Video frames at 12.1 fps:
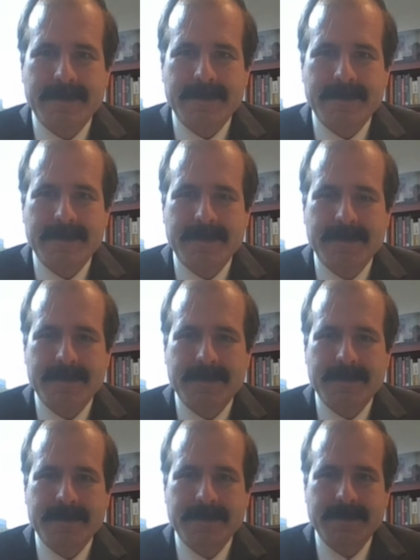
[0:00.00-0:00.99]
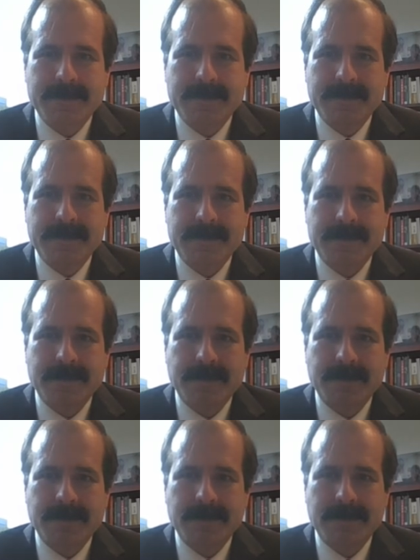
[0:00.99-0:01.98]

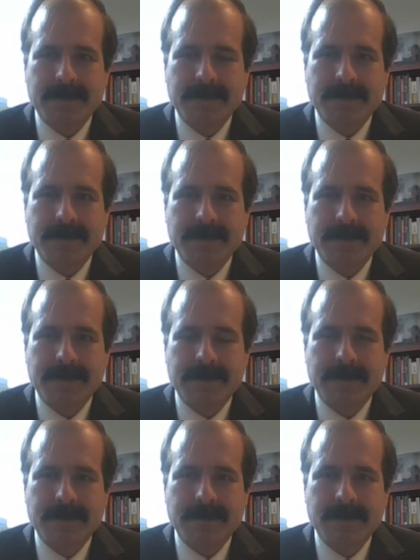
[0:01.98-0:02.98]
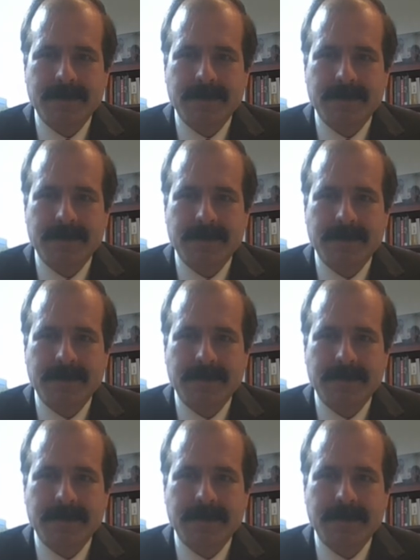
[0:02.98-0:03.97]

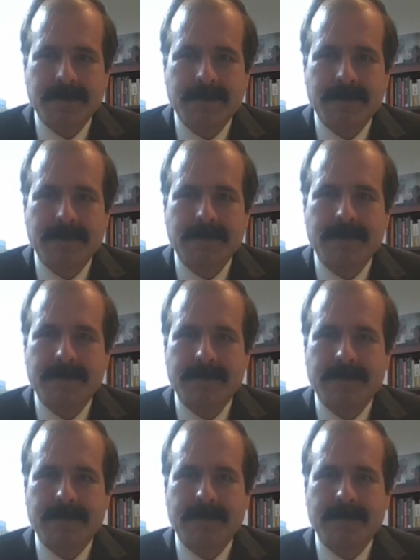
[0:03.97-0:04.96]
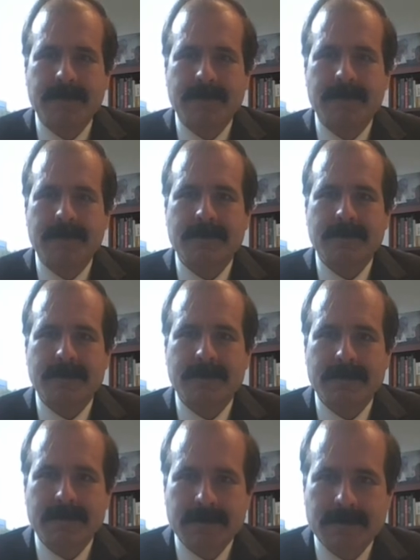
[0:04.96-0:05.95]

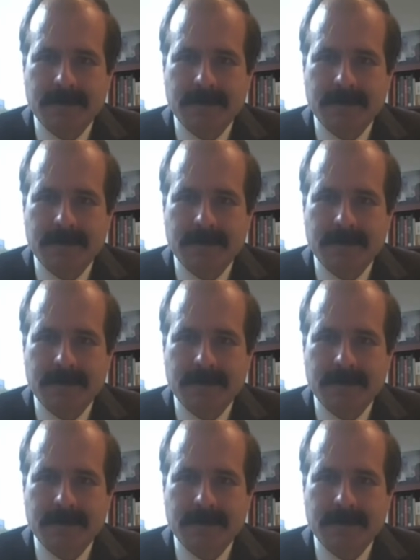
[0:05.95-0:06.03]
(silent)